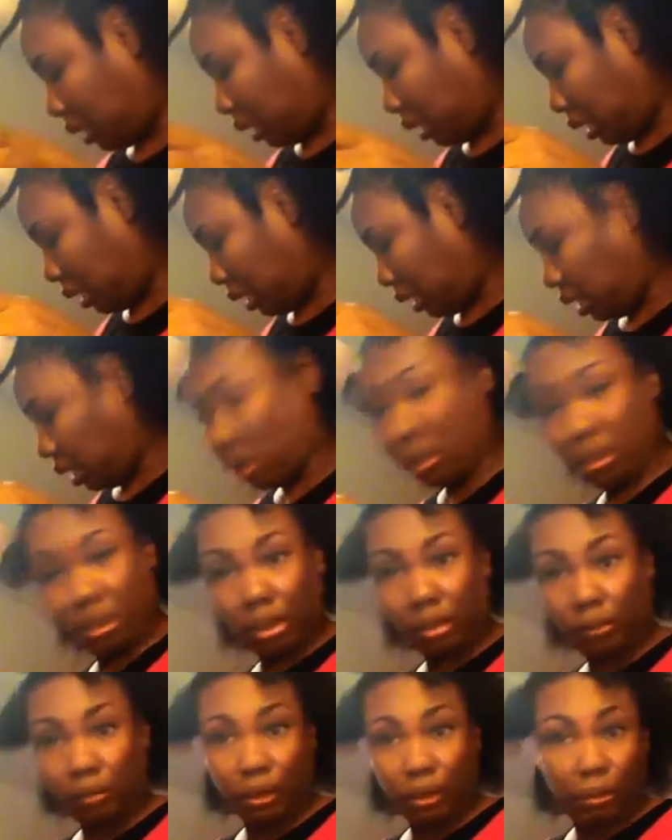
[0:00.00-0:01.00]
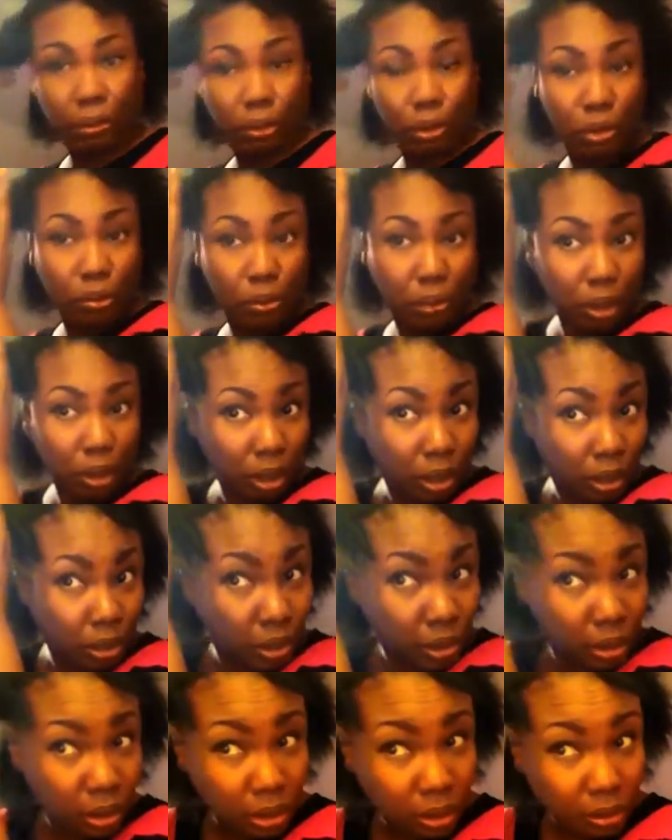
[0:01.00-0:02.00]
I think for the most part
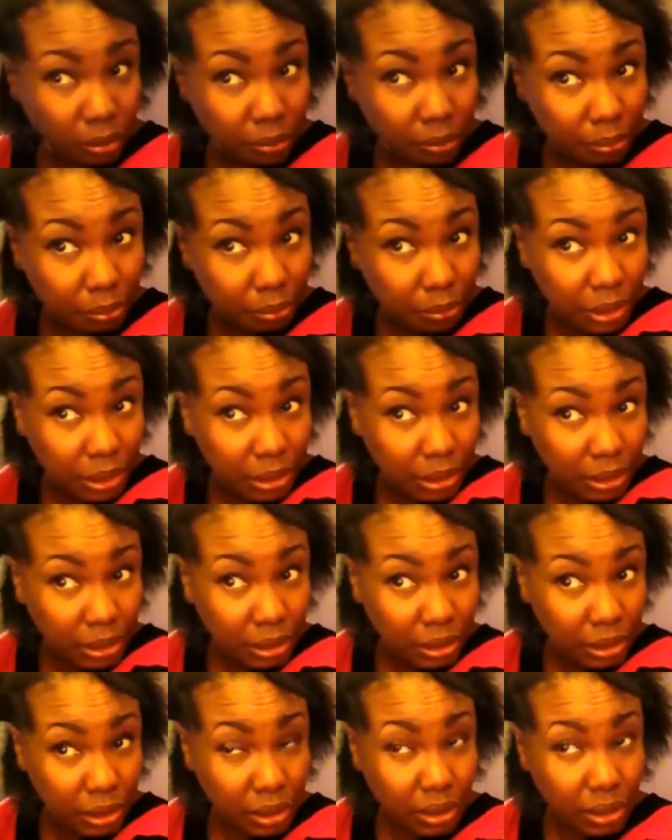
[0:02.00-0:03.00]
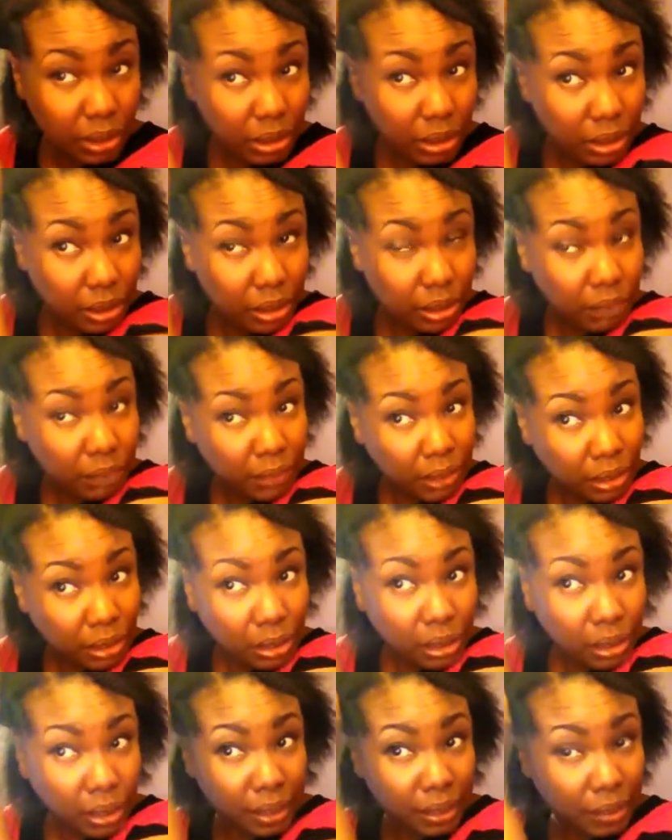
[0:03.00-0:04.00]
uh, me giving it a
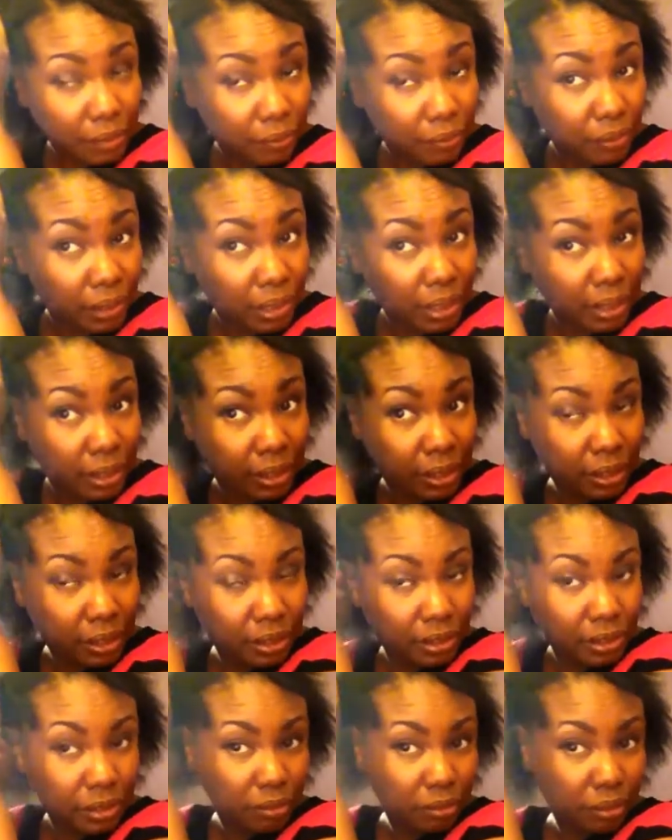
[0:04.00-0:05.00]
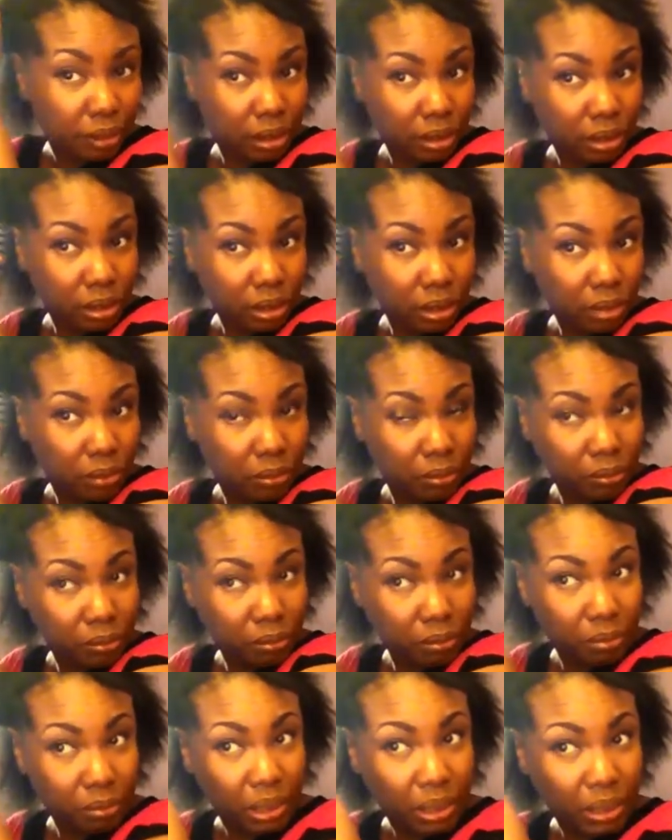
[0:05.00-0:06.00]
light flat iron would uh,
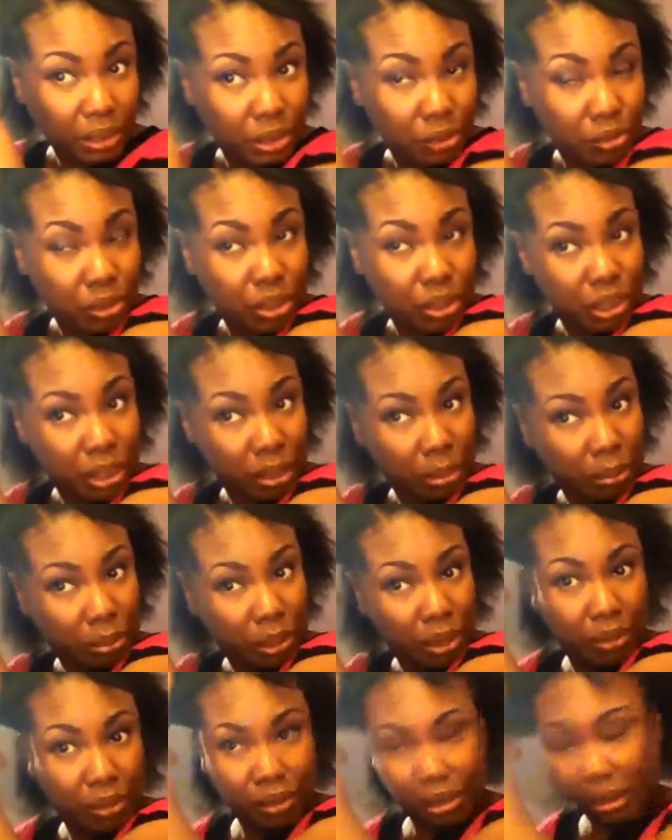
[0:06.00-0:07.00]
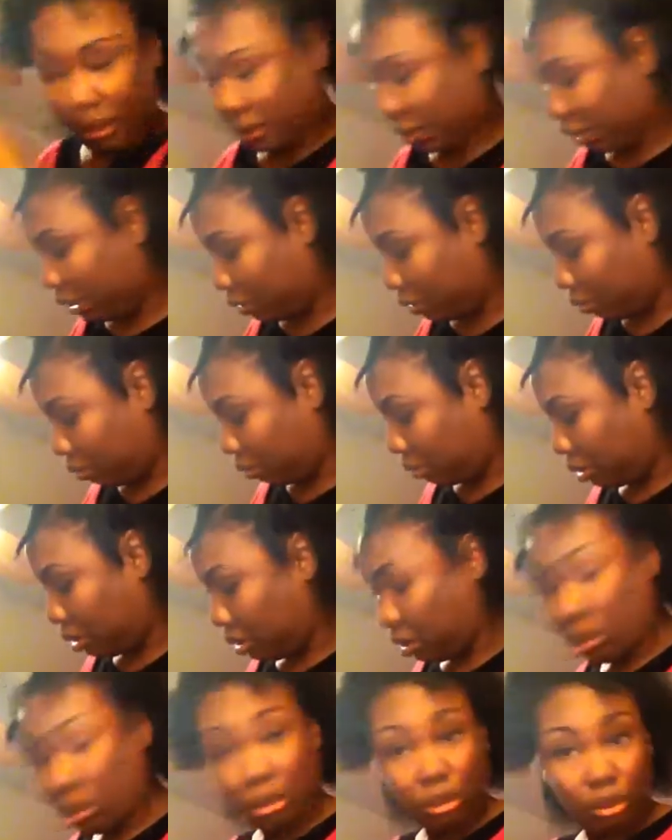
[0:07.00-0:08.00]
make it stretch out better since I don't
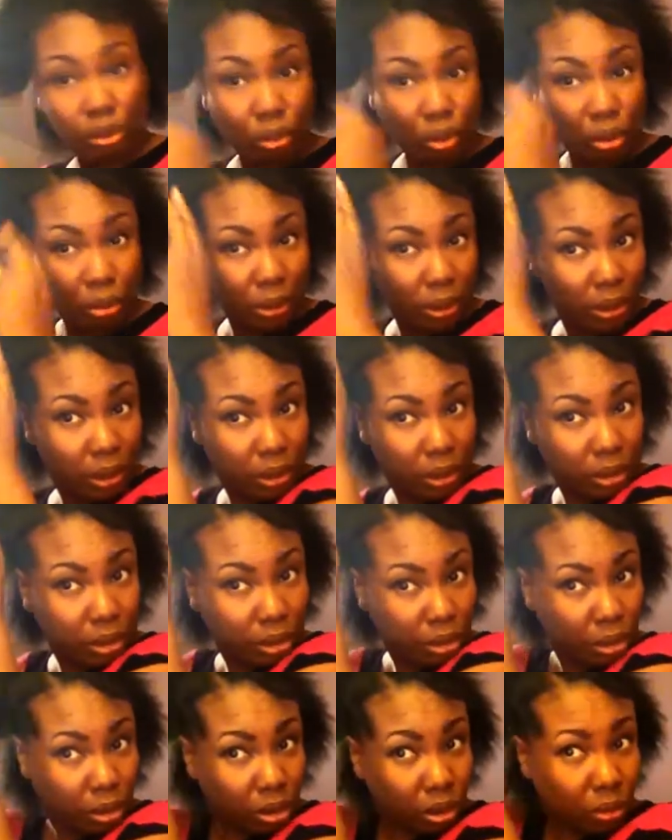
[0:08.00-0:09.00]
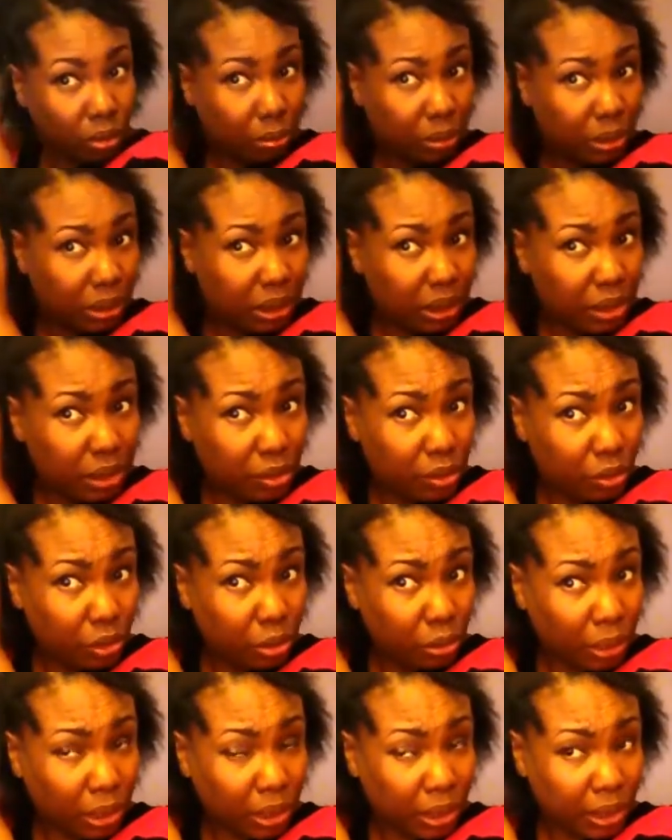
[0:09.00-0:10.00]
normally uh, put heat on
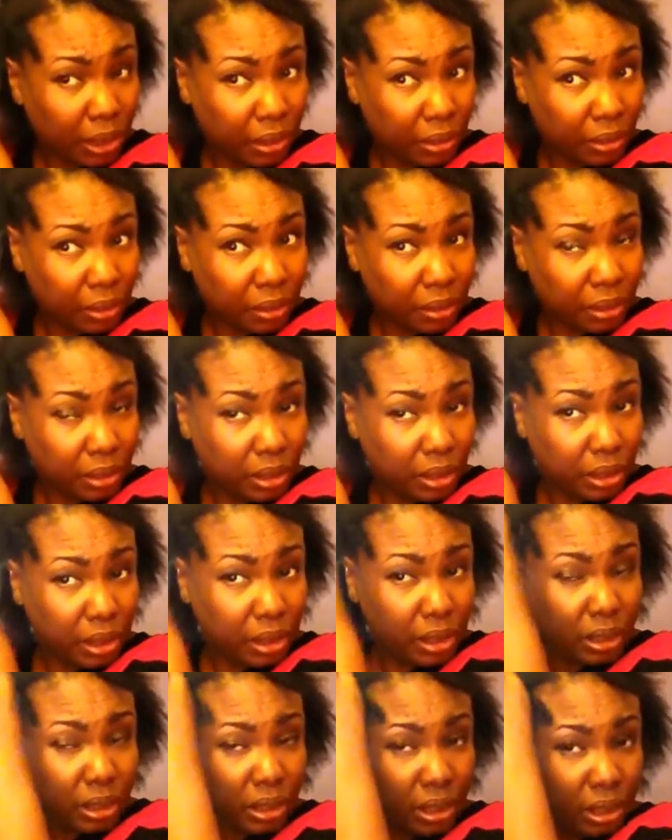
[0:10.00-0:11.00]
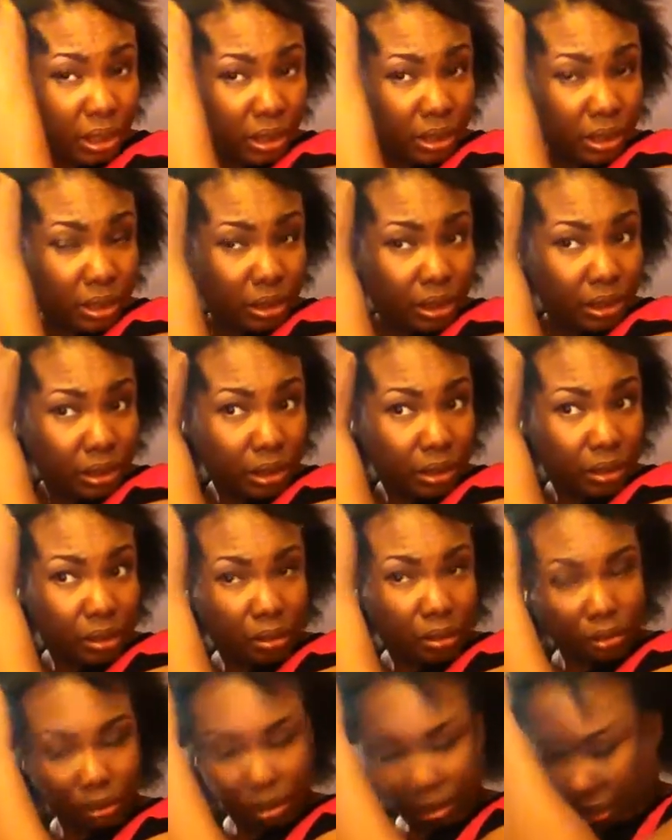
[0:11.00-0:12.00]
my hair
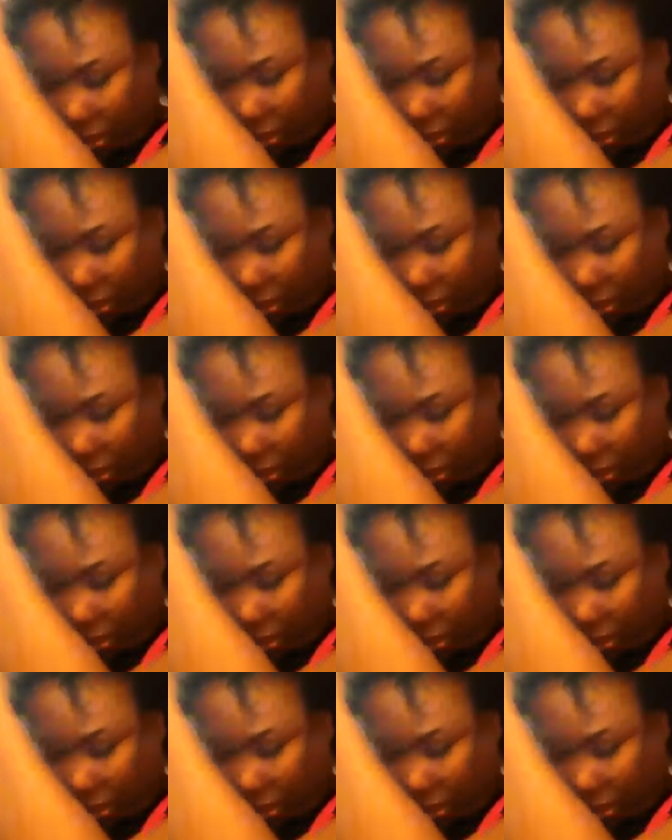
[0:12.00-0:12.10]
so